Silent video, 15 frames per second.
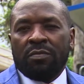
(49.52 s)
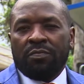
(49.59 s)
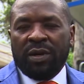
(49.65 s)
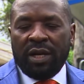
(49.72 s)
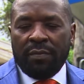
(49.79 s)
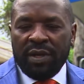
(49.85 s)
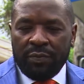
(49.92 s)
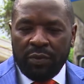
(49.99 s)

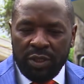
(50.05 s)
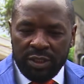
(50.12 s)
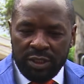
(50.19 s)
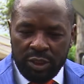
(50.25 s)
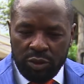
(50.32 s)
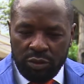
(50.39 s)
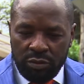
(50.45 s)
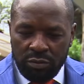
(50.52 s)
Parliament Police
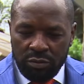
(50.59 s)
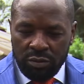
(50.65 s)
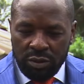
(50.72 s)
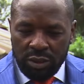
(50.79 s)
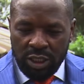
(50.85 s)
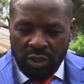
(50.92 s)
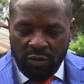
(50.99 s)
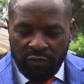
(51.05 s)
Station
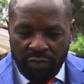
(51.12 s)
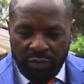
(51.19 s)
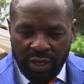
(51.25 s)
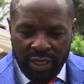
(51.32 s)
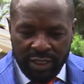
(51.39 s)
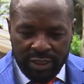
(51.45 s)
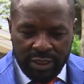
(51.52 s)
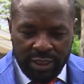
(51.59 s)
in November
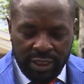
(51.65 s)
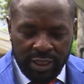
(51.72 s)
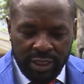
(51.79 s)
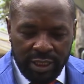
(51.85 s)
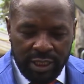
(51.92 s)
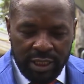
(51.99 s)
last year.